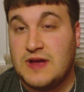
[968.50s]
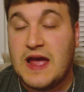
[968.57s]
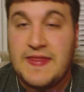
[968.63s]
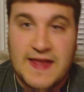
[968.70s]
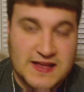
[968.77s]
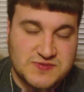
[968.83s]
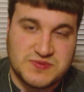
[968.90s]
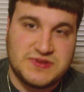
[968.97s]
And
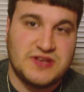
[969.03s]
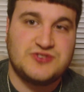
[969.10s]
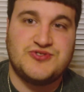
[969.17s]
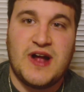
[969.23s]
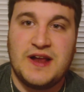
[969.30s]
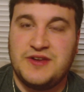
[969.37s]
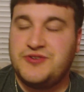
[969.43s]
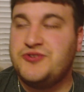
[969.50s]
that's what they
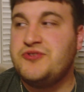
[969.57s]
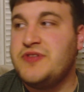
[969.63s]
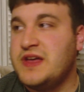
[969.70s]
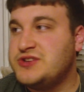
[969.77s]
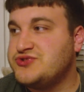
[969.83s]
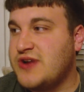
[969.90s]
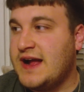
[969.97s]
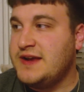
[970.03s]
tried to do.
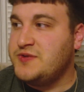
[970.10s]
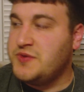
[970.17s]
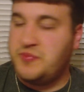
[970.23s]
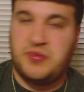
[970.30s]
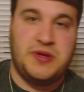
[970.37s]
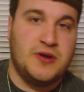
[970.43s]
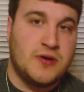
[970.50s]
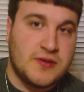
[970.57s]
They tried to
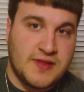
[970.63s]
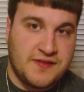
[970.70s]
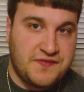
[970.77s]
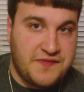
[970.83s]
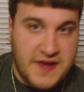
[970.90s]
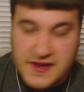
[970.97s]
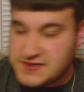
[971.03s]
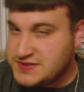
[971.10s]
appeal to the
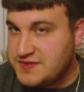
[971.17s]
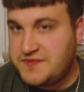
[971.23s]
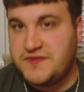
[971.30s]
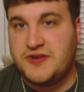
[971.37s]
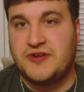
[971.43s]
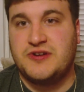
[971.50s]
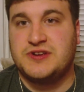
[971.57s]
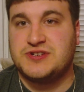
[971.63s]
Fast and the
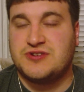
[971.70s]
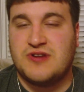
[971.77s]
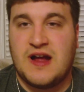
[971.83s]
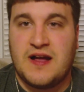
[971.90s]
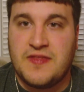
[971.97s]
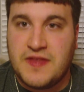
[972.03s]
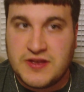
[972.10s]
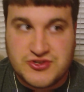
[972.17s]
Furious
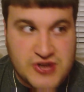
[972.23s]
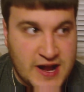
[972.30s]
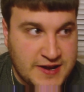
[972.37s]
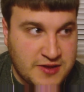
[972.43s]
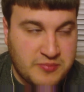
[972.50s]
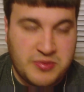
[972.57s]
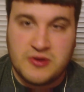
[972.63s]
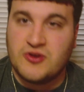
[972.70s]
crowd. They tried
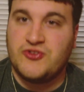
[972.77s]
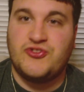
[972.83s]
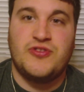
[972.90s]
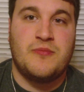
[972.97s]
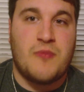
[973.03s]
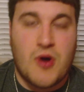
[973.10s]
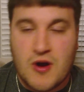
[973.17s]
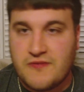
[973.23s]
to appeal to the
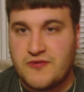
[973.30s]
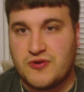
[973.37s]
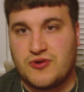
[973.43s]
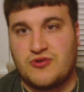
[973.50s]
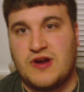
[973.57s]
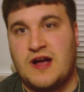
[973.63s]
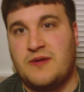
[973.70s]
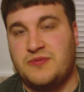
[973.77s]
Marvel
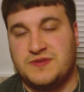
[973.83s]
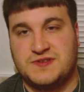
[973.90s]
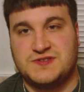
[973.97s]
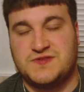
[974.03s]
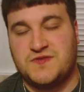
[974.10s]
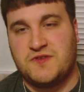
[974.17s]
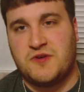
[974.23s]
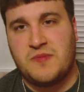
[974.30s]
crowd with this
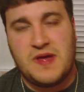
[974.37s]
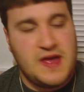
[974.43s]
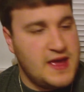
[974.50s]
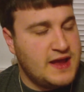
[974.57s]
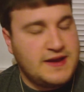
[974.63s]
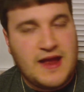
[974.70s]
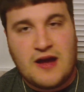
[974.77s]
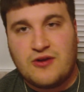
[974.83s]
film.
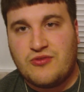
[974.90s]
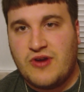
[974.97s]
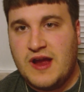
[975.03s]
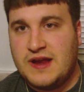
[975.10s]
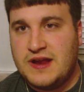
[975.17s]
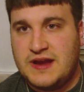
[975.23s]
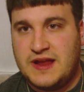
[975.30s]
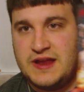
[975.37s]
Now,
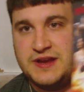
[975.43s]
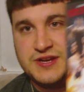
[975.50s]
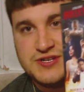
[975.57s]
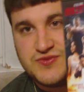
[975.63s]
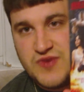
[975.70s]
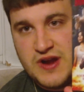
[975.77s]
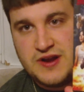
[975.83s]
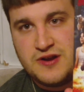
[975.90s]
granted, it is
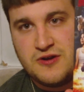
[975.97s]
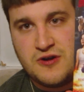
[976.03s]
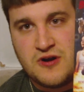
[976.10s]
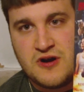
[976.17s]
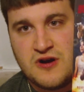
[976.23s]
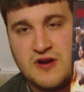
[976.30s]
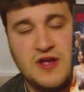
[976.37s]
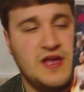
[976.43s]
rated
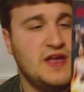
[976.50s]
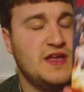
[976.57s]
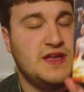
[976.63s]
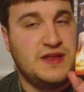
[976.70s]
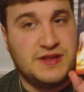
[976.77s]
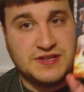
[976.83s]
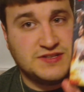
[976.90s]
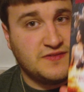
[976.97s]
R.
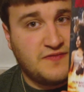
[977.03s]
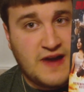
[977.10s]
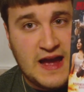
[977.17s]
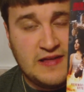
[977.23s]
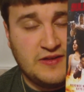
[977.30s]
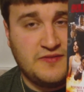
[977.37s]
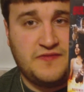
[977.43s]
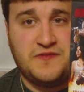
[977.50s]
It is a
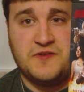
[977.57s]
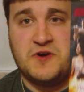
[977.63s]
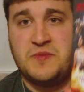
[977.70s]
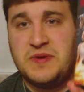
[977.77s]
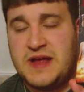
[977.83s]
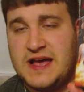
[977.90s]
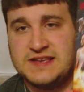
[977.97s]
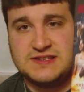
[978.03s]
violent film.
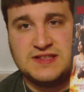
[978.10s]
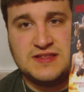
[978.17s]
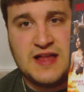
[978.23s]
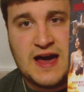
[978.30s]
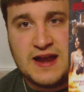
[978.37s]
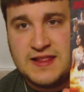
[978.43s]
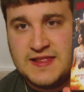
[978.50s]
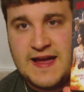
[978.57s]
It has a
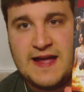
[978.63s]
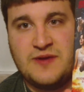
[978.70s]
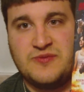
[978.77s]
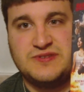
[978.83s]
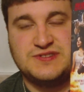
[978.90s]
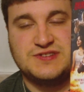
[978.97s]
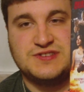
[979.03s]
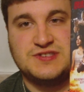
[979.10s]
lot of
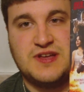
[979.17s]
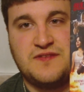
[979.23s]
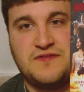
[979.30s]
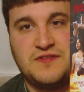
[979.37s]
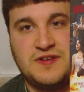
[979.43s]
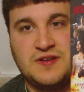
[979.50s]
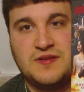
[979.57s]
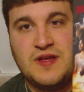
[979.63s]
language and stuff
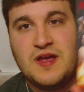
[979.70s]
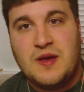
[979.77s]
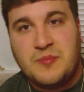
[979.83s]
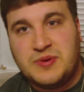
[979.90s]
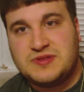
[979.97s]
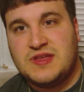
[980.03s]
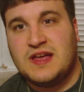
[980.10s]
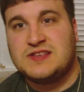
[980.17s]
in it.
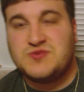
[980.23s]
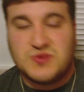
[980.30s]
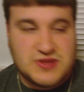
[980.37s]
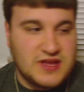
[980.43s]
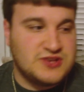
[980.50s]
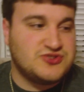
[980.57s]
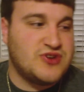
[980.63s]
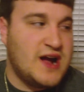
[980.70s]
But that's what
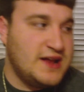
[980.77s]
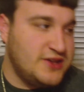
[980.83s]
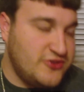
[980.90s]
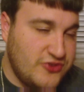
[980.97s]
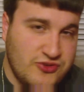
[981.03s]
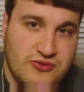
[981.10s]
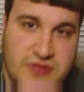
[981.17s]
they tried to